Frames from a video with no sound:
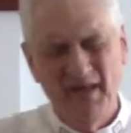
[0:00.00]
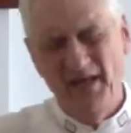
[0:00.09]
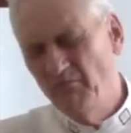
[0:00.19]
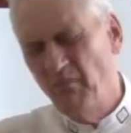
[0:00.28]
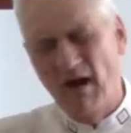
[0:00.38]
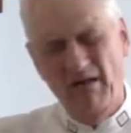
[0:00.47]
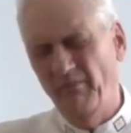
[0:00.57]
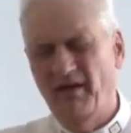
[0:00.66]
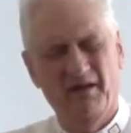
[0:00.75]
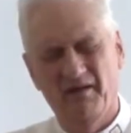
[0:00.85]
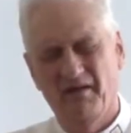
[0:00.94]

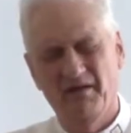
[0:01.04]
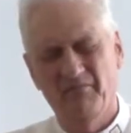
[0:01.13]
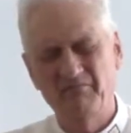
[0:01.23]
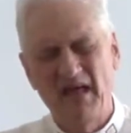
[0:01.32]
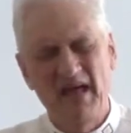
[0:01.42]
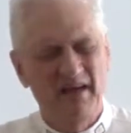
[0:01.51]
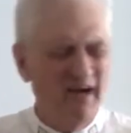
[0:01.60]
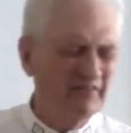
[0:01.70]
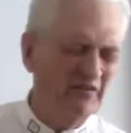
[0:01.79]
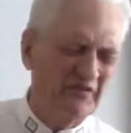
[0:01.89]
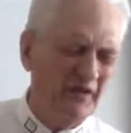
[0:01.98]
embalming.
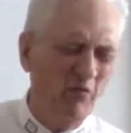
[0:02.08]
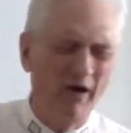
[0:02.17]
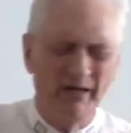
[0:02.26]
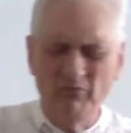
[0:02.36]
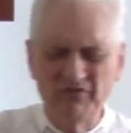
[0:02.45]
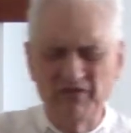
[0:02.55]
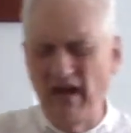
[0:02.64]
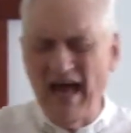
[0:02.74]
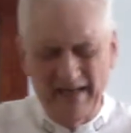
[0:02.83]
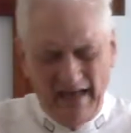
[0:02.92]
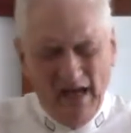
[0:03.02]
Got to see what it was
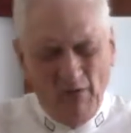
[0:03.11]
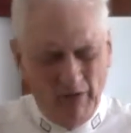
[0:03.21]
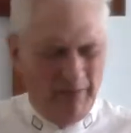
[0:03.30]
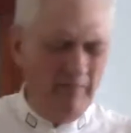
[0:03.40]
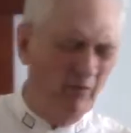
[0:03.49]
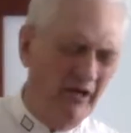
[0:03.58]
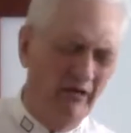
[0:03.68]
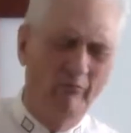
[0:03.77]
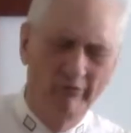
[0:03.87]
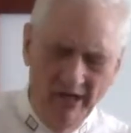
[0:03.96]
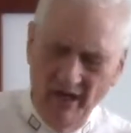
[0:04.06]
like when people get
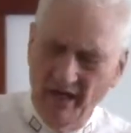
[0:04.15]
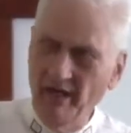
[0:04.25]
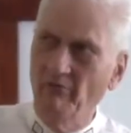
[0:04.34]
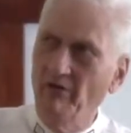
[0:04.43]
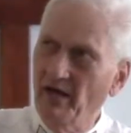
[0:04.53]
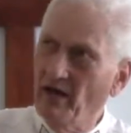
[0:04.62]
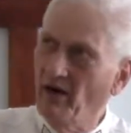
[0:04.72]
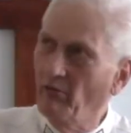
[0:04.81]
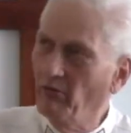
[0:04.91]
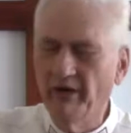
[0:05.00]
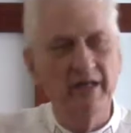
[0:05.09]
really, really
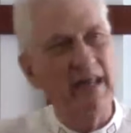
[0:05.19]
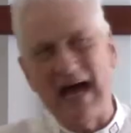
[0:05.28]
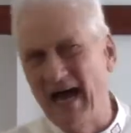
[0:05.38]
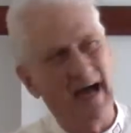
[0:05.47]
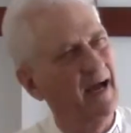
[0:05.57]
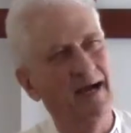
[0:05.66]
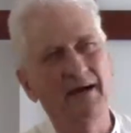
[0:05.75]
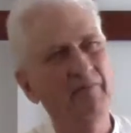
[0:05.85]
old and die.